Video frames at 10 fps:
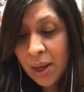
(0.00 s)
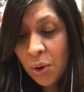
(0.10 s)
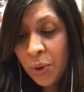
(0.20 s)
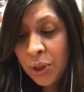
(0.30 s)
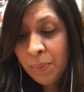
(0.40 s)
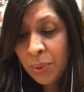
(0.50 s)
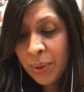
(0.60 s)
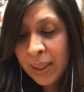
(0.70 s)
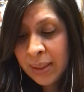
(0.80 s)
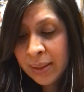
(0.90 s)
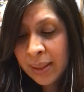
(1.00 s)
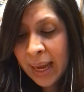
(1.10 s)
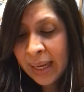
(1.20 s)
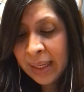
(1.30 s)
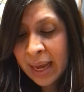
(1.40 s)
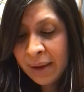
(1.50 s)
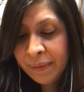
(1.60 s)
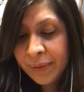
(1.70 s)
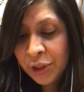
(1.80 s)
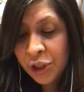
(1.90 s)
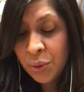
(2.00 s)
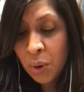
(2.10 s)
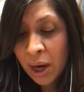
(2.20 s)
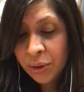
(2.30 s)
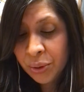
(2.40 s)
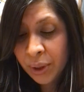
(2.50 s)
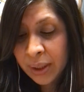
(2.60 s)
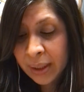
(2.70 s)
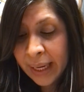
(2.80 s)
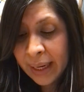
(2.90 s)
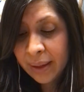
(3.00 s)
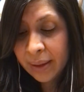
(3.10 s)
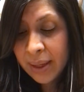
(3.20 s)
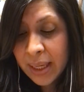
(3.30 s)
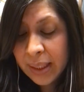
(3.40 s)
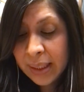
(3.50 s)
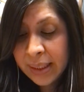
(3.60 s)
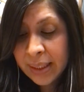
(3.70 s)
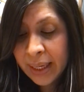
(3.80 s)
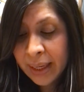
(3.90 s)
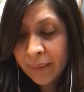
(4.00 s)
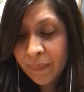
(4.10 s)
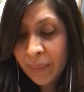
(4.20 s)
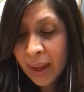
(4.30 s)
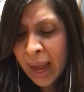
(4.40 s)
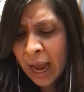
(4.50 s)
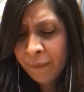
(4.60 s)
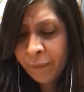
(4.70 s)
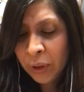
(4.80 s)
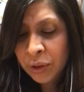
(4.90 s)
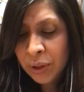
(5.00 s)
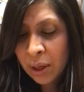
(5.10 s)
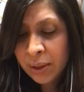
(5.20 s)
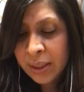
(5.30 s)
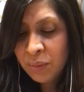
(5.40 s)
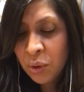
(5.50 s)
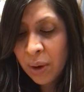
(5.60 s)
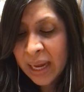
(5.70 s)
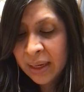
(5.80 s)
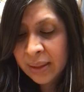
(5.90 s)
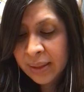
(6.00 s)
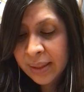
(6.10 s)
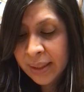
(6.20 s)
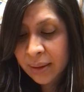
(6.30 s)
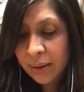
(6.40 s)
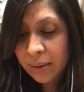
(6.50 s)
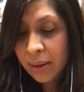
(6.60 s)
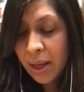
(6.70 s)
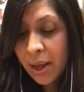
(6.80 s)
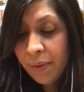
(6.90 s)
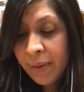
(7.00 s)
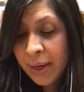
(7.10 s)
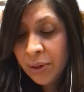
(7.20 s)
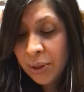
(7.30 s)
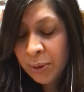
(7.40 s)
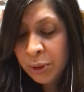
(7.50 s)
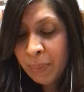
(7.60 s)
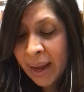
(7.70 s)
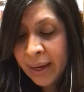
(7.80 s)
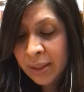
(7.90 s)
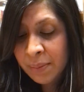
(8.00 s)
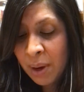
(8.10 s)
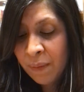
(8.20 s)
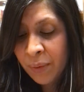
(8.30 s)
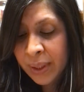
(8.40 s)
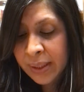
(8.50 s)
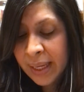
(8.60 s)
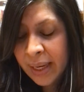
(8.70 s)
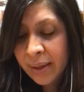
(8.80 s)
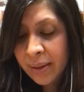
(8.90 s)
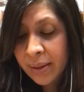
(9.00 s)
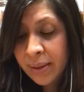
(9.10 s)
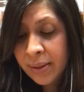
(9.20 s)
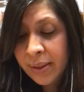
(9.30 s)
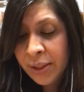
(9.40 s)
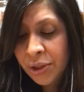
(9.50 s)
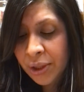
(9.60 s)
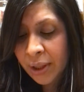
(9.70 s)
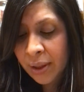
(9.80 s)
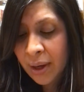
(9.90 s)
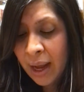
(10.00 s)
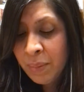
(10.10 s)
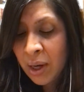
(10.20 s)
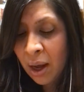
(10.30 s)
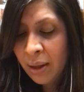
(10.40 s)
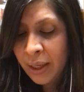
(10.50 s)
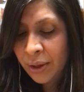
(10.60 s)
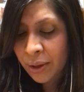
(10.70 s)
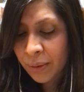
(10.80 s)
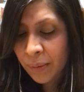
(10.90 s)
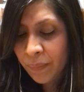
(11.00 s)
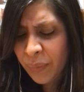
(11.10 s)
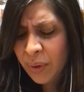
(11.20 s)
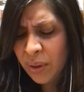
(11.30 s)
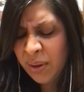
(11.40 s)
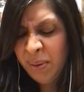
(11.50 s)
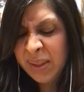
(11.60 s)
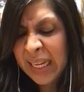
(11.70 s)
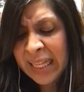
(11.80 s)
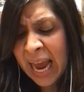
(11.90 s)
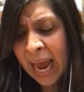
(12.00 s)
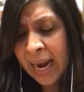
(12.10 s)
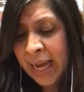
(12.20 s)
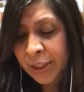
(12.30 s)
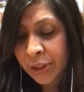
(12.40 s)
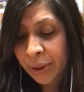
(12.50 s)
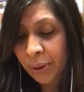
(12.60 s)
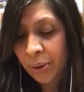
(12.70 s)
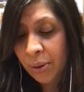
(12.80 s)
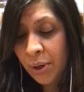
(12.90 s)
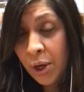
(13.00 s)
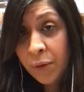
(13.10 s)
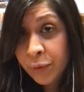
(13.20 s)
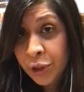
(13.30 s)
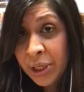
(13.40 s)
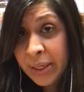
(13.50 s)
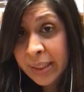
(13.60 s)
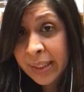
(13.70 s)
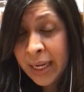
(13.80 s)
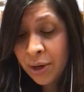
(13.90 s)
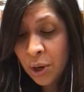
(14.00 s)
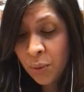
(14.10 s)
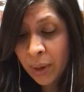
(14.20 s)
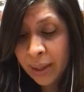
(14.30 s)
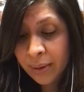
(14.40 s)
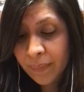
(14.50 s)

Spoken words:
When the boys had left, she walked toward the lake, listening. At first all seemed quiet and still. Then close by a small voice said, "Sister, I'm calling you." "Who said that?" asked the girl, for she could see no one.